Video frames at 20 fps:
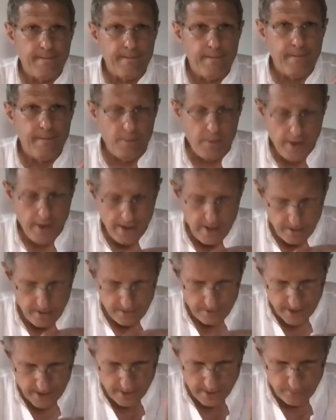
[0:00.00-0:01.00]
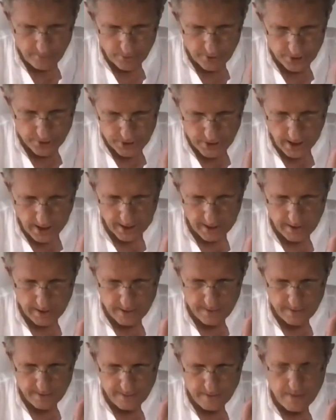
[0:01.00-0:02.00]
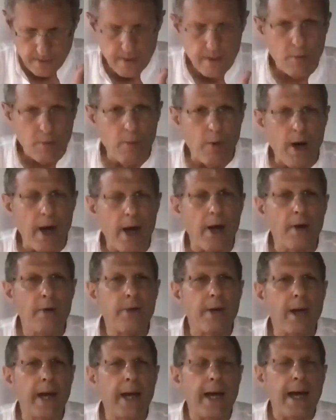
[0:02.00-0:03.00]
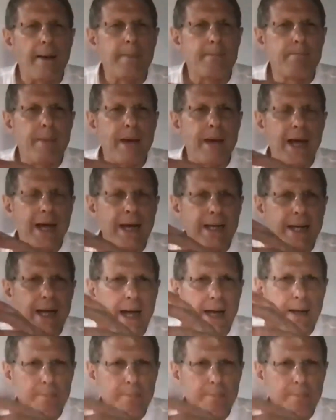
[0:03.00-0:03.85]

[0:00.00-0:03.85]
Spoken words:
Where they were stuck, where they had made a